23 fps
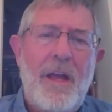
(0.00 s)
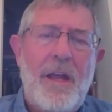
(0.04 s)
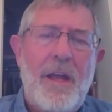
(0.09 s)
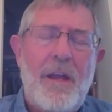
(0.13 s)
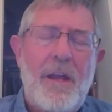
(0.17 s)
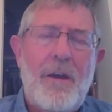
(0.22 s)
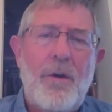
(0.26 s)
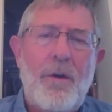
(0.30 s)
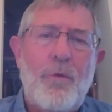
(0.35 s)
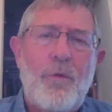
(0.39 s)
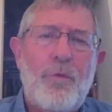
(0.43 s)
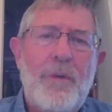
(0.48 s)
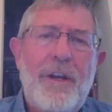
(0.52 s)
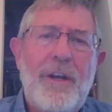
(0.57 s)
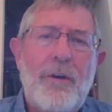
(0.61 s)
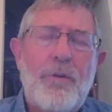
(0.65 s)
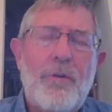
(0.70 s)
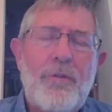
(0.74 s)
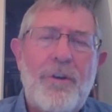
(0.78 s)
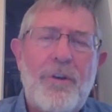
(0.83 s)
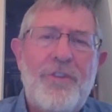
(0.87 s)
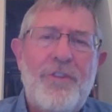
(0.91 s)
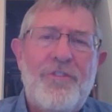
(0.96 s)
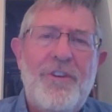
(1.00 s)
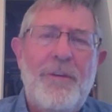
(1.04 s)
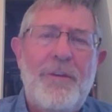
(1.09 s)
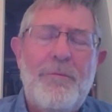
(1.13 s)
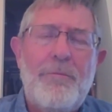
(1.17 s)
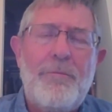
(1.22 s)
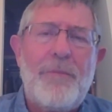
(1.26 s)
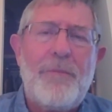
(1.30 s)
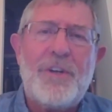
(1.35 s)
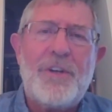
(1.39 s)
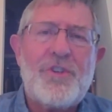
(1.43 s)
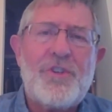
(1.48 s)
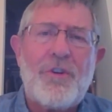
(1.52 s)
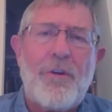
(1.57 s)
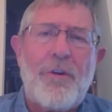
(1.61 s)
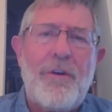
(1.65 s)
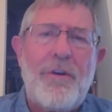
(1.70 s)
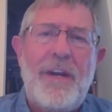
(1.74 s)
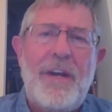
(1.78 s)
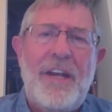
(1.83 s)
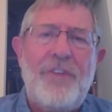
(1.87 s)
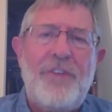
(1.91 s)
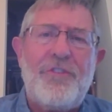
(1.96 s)
You know, real Christian
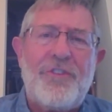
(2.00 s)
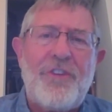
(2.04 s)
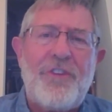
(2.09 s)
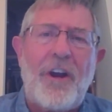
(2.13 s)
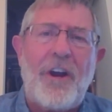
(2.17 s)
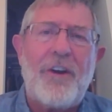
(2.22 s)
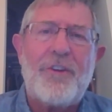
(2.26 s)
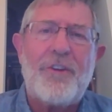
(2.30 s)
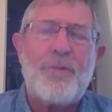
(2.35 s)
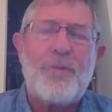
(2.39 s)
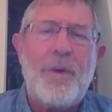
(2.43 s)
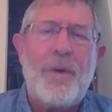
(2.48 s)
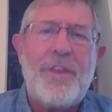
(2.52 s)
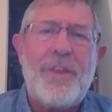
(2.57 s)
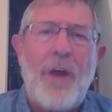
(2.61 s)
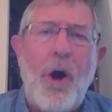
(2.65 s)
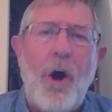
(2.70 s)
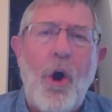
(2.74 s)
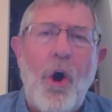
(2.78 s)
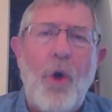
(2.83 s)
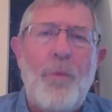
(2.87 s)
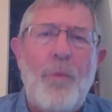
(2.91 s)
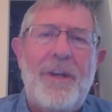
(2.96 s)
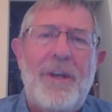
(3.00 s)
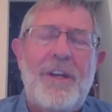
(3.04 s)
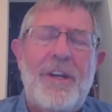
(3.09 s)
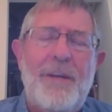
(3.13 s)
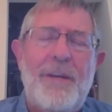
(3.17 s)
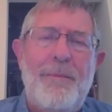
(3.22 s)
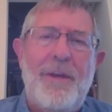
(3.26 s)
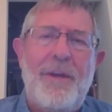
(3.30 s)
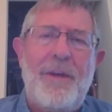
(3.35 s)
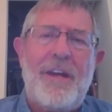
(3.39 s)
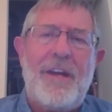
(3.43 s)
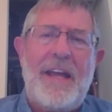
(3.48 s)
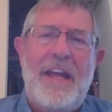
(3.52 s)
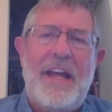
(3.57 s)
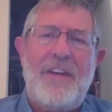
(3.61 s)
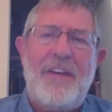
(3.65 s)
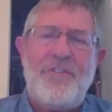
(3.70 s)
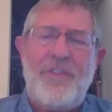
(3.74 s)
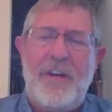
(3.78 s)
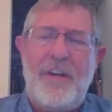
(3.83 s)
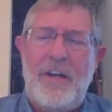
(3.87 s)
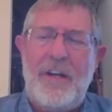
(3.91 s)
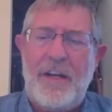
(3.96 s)
maturity starts with open
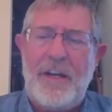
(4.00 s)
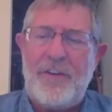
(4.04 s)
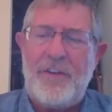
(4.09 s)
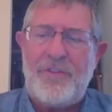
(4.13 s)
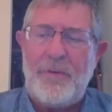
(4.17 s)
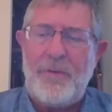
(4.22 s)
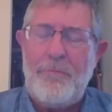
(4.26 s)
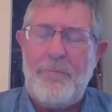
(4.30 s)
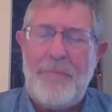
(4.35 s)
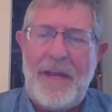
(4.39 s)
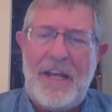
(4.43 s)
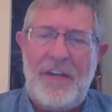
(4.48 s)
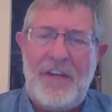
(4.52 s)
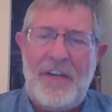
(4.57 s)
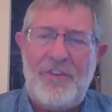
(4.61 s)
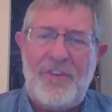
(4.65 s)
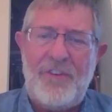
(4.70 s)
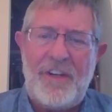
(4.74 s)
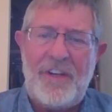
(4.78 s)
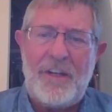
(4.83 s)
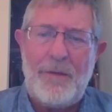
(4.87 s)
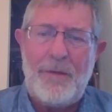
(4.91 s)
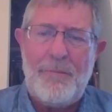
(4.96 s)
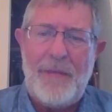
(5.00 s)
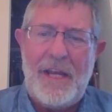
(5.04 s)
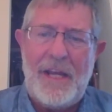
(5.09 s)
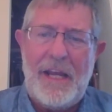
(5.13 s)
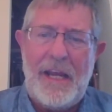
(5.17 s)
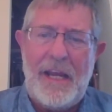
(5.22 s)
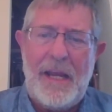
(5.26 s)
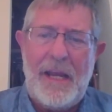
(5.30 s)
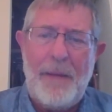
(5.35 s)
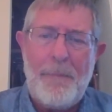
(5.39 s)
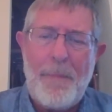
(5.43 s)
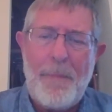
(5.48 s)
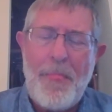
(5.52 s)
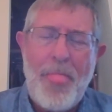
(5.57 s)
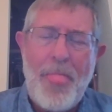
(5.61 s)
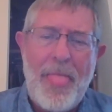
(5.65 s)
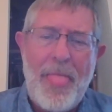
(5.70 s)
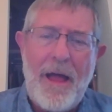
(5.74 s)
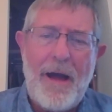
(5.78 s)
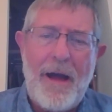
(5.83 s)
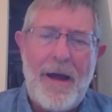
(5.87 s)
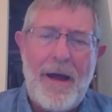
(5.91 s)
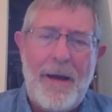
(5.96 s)
communication. And it's amazing to me,
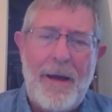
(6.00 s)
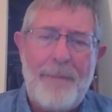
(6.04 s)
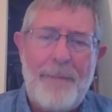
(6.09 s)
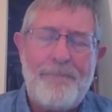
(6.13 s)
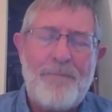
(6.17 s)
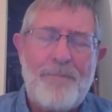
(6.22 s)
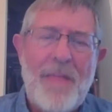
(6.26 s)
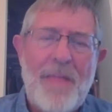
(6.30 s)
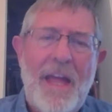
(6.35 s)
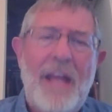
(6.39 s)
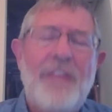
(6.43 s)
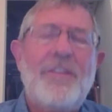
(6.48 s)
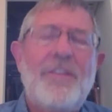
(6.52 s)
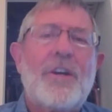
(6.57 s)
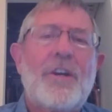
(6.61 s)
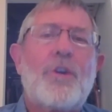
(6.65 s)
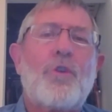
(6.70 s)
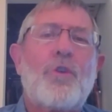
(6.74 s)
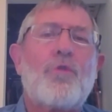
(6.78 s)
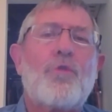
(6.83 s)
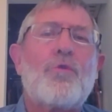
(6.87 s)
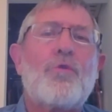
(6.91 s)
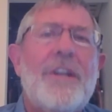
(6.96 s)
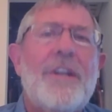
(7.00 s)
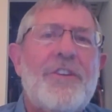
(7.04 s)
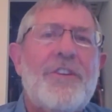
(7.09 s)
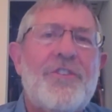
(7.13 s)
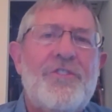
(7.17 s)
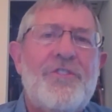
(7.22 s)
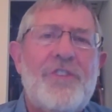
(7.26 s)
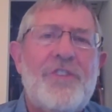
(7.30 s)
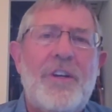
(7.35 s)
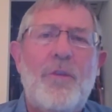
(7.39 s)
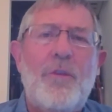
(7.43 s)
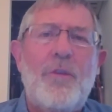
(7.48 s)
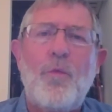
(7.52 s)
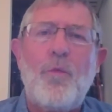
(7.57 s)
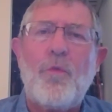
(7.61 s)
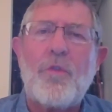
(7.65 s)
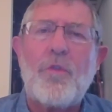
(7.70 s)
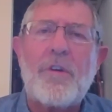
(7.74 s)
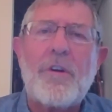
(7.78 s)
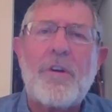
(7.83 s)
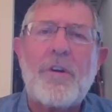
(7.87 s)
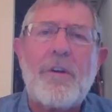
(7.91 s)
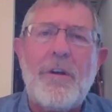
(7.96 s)
in the Christian
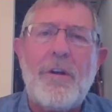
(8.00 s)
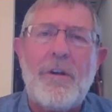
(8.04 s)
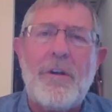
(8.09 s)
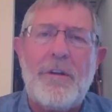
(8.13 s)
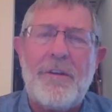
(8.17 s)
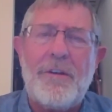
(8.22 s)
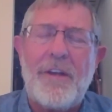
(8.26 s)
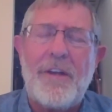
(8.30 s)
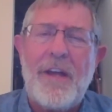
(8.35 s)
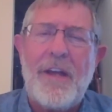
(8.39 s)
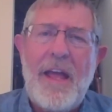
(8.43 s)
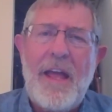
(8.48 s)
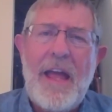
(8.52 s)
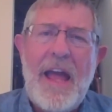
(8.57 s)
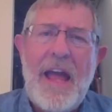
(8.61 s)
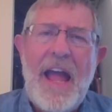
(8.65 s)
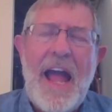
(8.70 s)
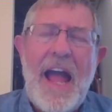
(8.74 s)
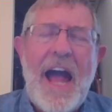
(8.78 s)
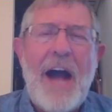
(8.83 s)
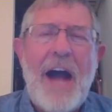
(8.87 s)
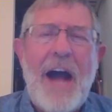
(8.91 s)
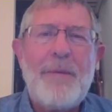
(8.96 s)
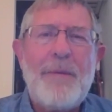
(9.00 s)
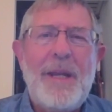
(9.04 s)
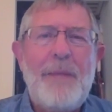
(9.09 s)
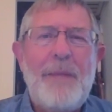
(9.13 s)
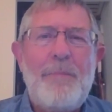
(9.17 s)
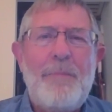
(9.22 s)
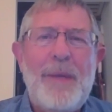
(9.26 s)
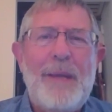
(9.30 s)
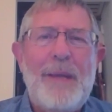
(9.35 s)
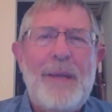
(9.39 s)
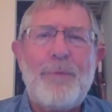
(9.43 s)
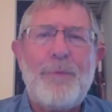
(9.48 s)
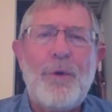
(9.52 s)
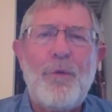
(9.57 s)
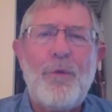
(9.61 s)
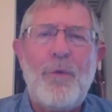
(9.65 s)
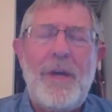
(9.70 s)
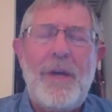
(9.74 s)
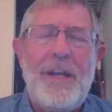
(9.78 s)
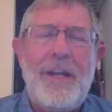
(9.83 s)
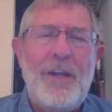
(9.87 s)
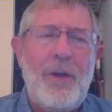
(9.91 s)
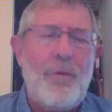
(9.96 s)
world, how many people,
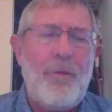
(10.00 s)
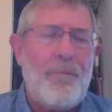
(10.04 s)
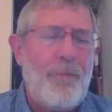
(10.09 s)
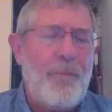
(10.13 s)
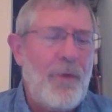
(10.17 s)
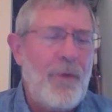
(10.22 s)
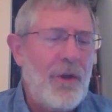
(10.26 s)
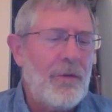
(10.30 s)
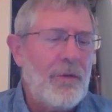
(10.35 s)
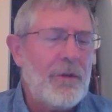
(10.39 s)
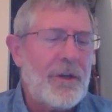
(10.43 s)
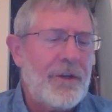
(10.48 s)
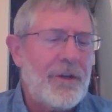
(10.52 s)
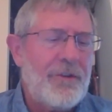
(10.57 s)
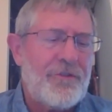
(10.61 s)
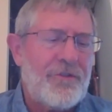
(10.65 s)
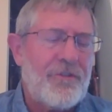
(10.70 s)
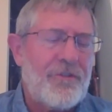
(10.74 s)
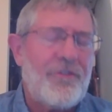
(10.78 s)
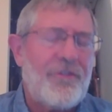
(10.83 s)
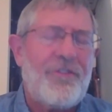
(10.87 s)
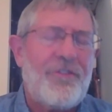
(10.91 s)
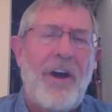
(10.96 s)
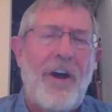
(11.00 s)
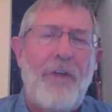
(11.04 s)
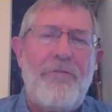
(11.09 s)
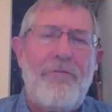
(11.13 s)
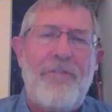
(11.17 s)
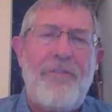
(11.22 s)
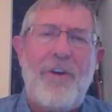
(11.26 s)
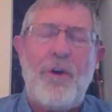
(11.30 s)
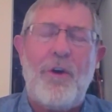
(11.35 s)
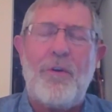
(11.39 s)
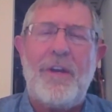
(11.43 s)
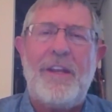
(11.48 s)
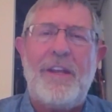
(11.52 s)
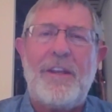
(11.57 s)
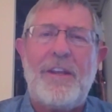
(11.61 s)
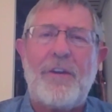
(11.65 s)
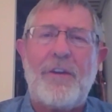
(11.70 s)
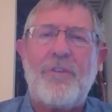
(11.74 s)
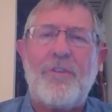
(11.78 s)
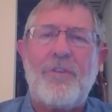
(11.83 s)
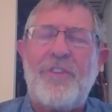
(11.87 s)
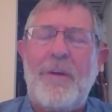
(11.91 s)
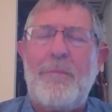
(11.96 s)
when you look at your cell phone and
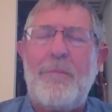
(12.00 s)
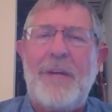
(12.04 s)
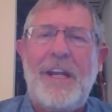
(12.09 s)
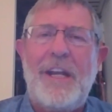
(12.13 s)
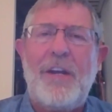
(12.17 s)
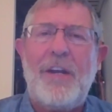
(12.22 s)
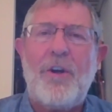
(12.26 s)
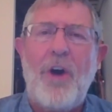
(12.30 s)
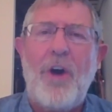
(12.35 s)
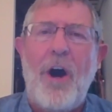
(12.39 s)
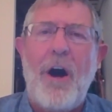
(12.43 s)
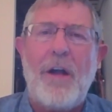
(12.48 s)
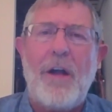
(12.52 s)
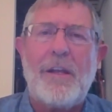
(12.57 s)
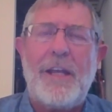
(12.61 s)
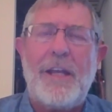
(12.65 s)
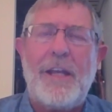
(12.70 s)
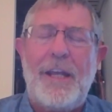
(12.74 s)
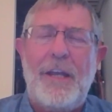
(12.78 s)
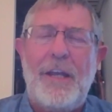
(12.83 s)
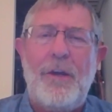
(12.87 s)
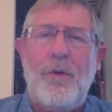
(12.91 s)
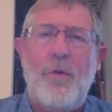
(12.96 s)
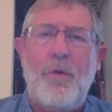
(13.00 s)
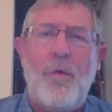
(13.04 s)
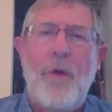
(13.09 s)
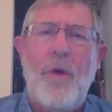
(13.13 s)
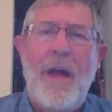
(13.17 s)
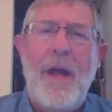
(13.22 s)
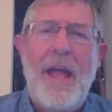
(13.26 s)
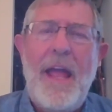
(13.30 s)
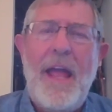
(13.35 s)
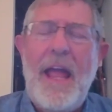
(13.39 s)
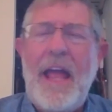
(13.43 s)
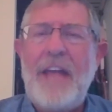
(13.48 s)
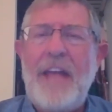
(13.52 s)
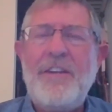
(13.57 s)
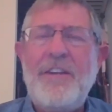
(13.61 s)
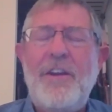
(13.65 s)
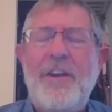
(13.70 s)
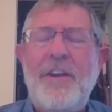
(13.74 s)
there's somebody calling you and